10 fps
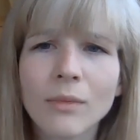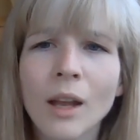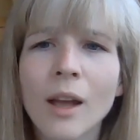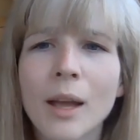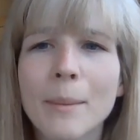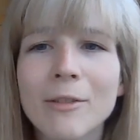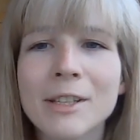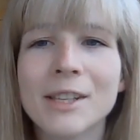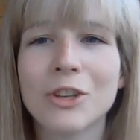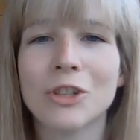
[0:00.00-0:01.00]
My
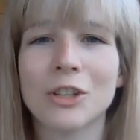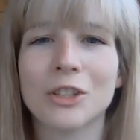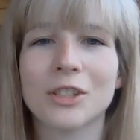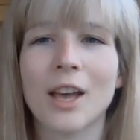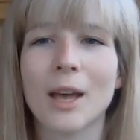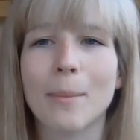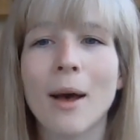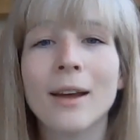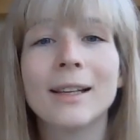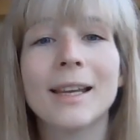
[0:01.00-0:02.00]
research looks
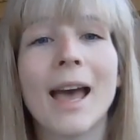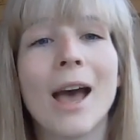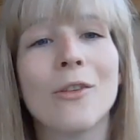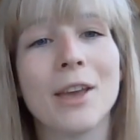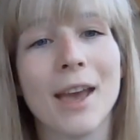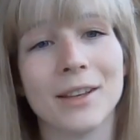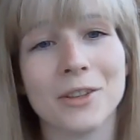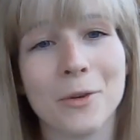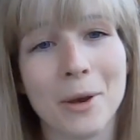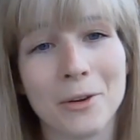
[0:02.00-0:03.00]
partly at how the
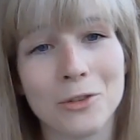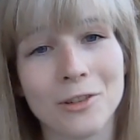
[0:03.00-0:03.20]
exile poetry